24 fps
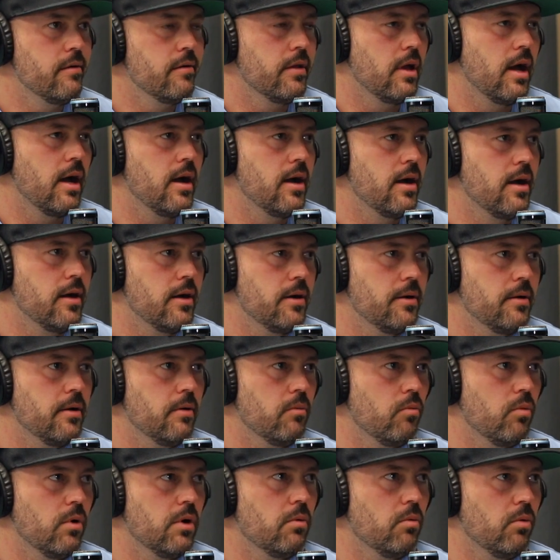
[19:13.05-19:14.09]

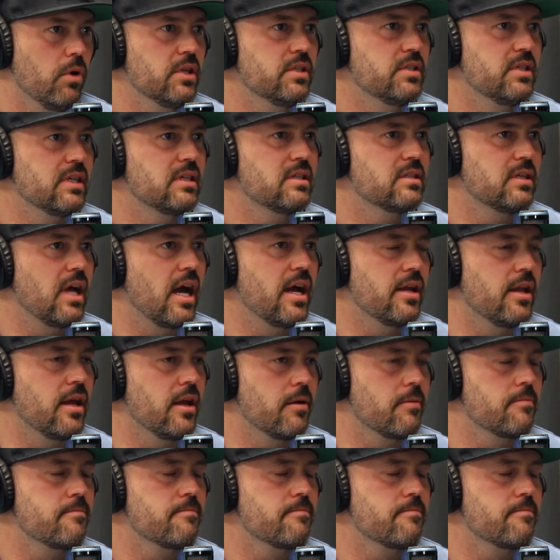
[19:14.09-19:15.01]
Was exciting.